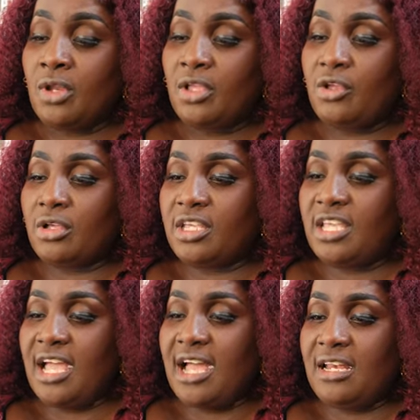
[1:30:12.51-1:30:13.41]
You
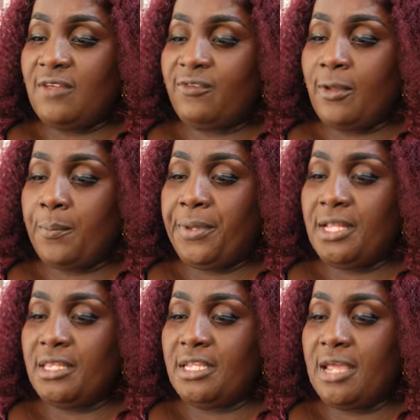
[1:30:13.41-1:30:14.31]
can't left your
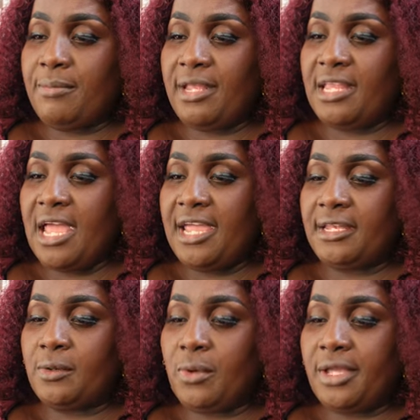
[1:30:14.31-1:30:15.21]
pitney them any
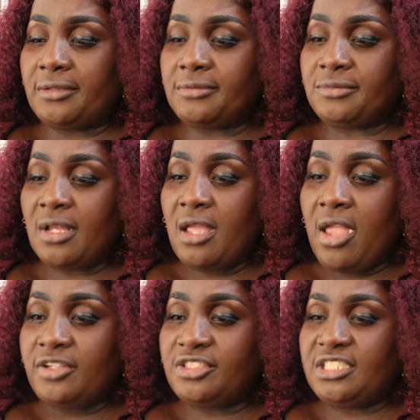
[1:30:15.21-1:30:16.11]
anyway.
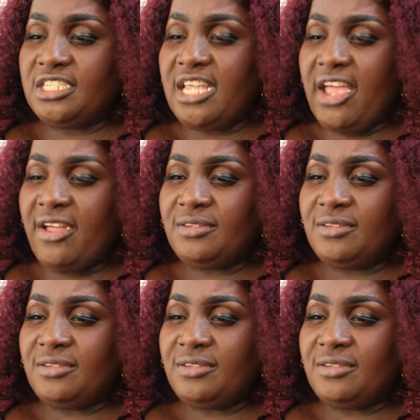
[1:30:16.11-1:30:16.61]
See there?